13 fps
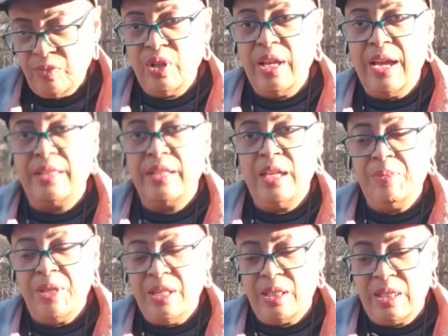You have to keep
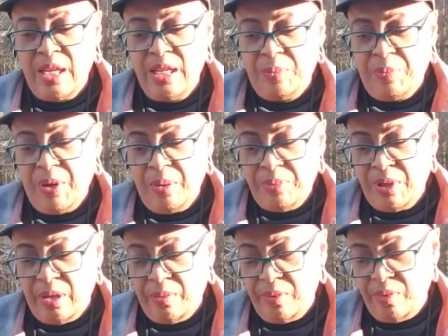these things pumped
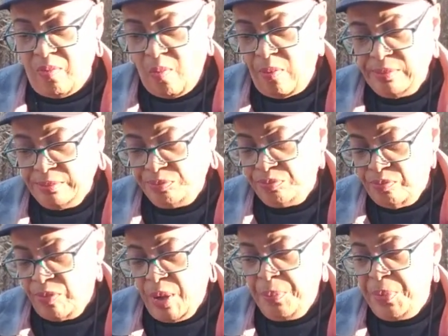up.
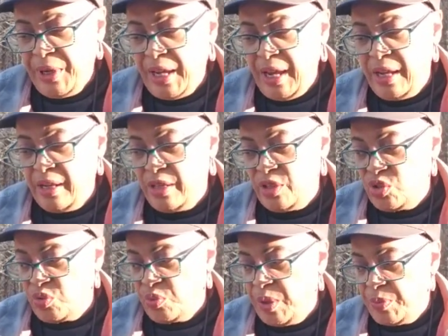Put in the
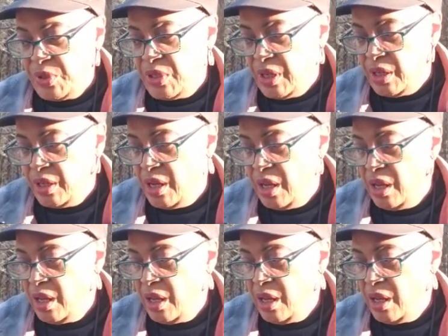description